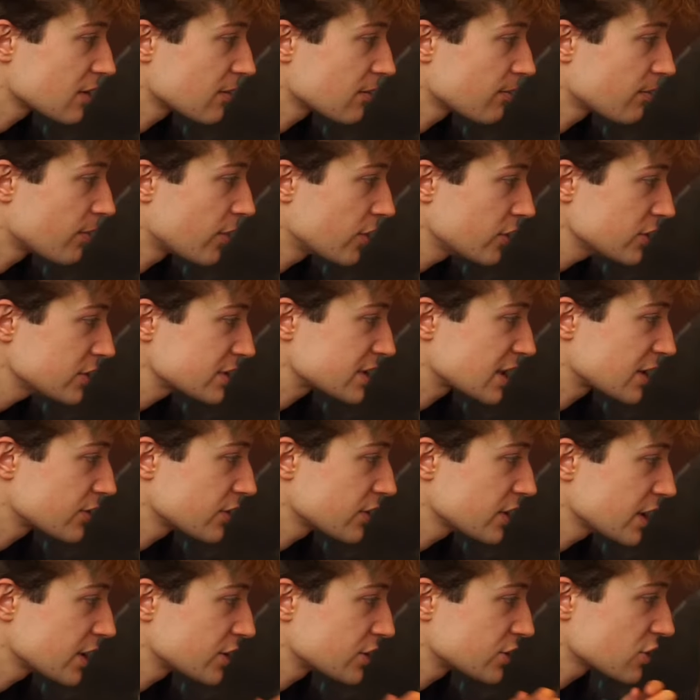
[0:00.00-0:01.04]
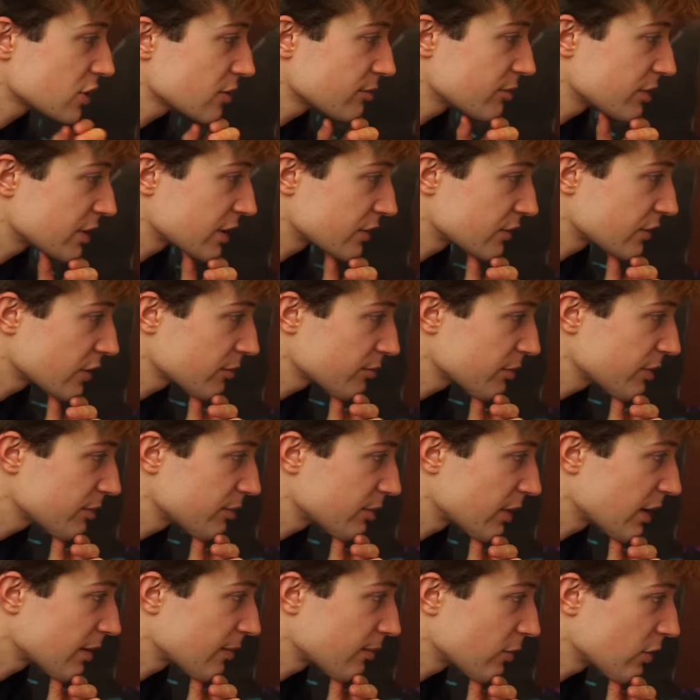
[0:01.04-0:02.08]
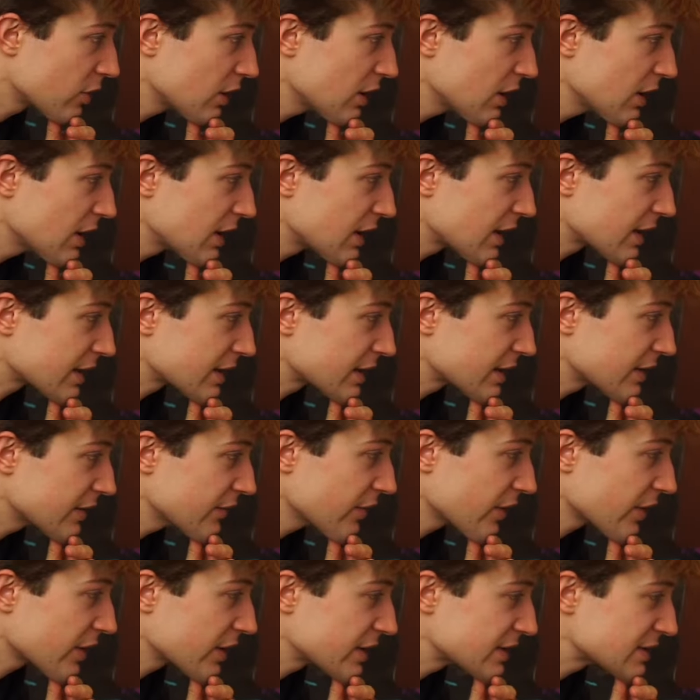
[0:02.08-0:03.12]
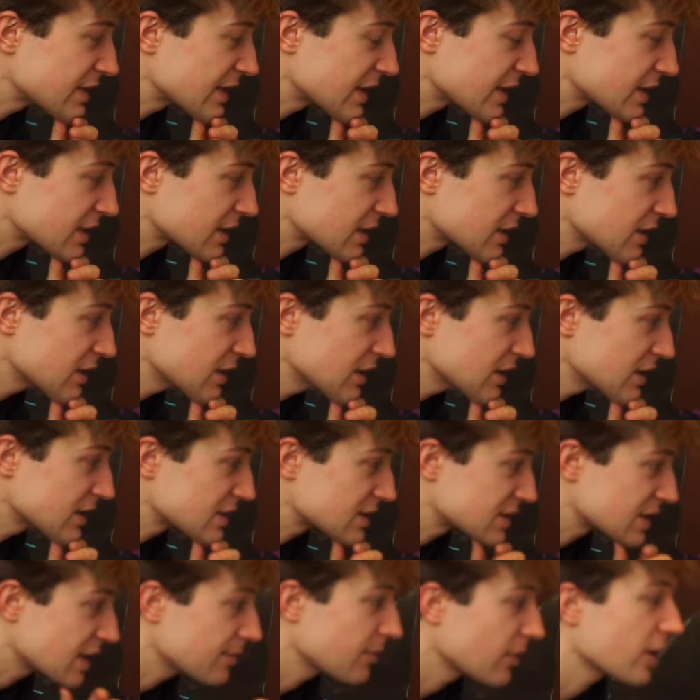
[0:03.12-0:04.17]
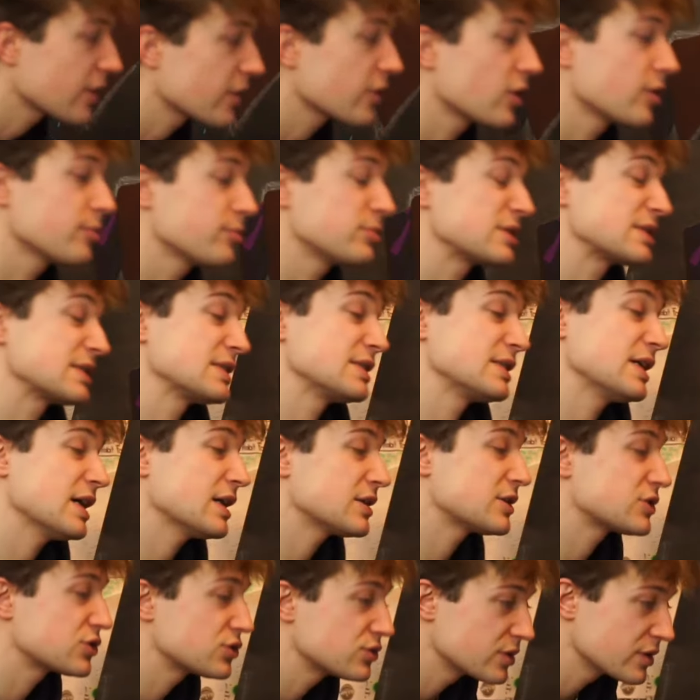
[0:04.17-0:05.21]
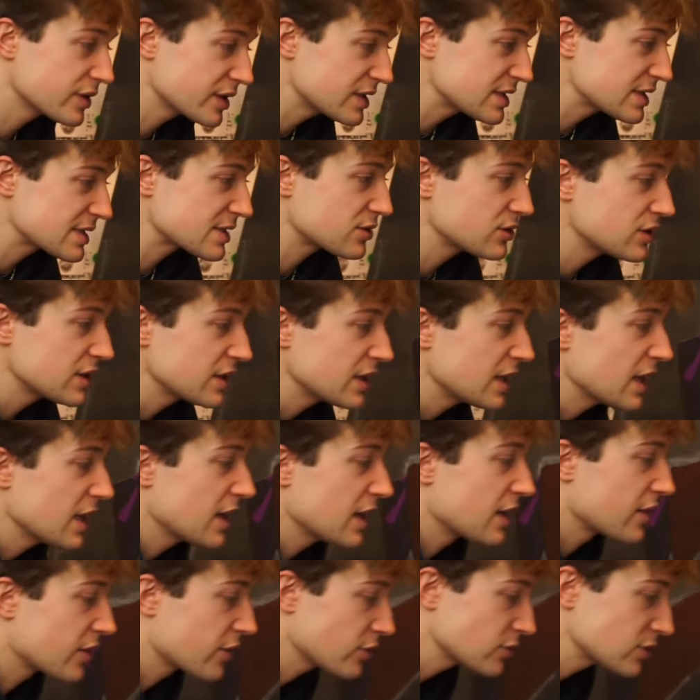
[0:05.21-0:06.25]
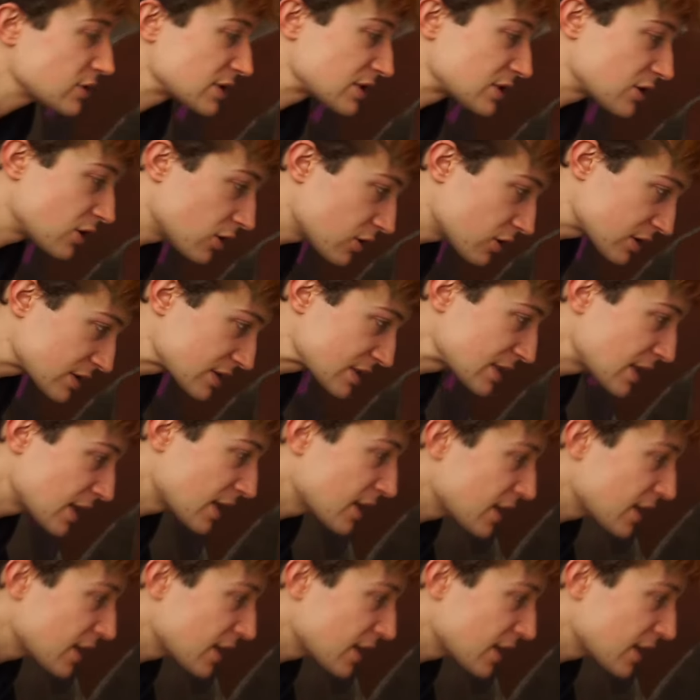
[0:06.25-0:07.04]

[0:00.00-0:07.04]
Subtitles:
person, I really enjoy being around people. I'm more like a giver than a taker. Some are the opposite. Yeah, true. In those talks,